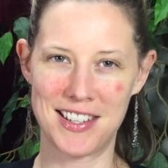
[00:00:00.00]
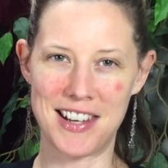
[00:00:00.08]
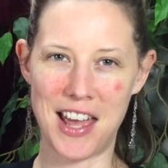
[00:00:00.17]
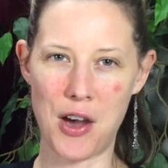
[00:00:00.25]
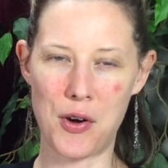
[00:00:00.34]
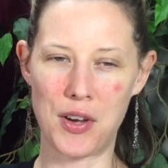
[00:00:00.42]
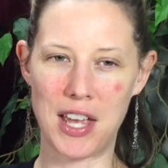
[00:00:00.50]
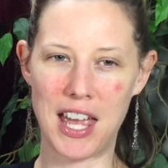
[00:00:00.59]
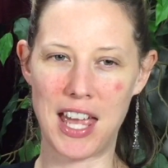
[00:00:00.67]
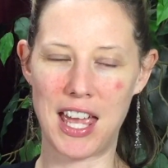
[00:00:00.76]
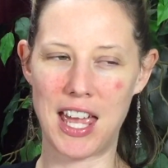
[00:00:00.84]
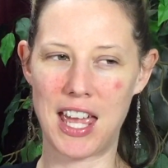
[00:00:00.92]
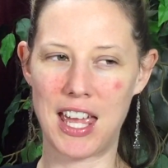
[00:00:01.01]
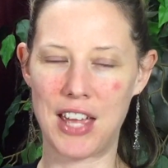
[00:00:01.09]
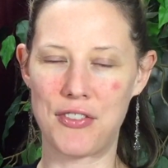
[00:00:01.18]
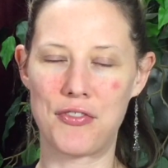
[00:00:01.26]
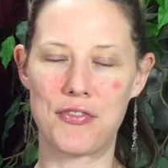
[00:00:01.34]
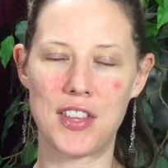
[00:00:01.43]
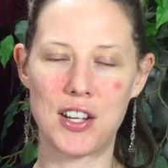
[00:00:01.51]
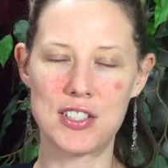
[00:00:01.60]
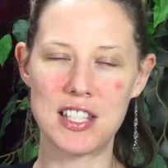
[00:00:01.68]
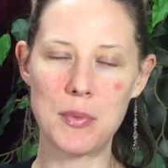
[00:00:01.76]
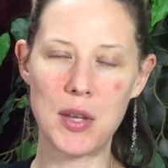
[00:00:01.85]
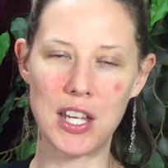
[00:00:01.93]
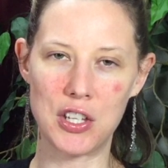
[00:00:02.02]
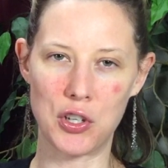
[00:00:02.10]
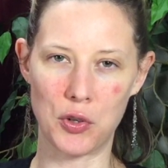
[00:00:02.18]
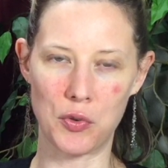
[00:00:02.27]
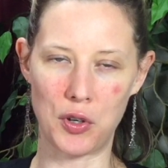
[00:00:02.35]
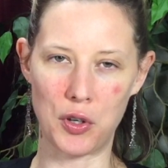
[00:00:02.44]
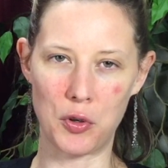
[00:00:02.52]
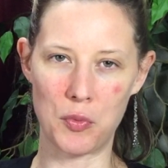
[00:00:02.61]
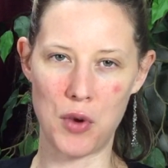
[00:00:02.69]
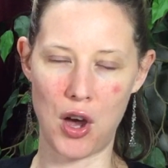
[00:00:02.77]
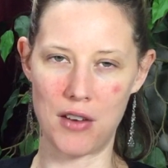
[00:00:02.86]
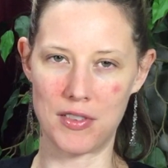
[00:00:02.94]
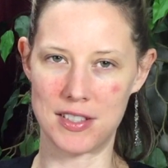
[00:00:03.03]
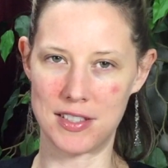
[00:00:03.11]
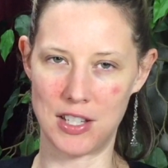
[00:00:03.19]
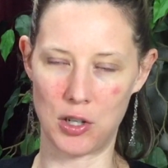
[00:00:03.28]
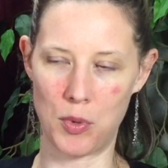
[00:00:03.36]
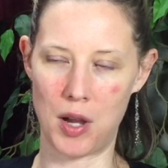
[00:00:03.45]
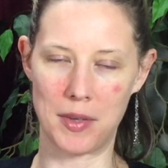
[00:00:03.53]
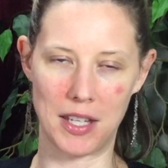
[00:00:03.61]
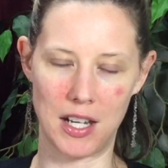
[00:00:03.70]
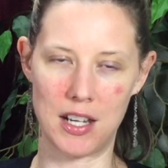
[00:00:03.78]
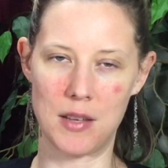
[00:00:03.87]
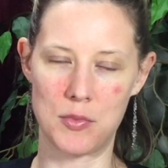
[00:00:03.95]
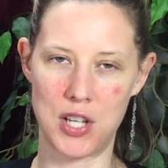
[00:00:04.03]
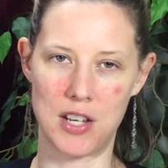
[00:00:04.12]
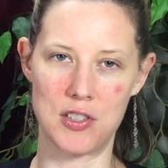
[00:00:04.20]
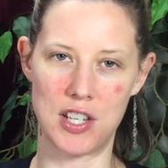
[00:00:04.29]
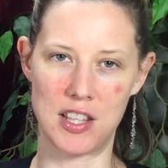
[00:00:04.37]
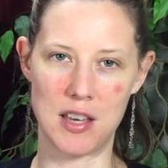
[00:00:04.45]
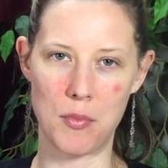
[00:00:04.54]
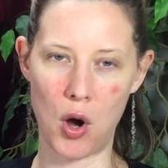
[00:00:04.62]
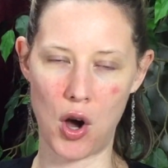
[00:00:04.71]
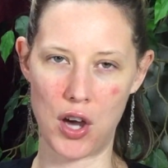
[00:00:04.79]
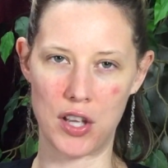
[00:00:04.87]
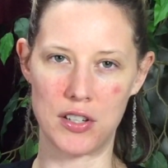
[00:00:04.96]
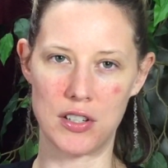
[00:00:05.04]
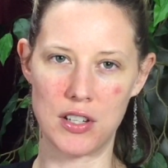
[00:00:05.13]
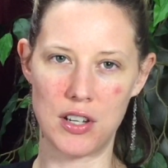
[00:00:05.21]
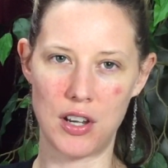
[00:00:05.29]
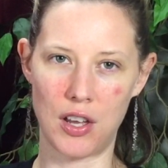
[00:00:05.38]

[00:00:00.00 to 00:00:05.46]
Now, if they're sleeping in your room, obviously you're probably going to end up changing them on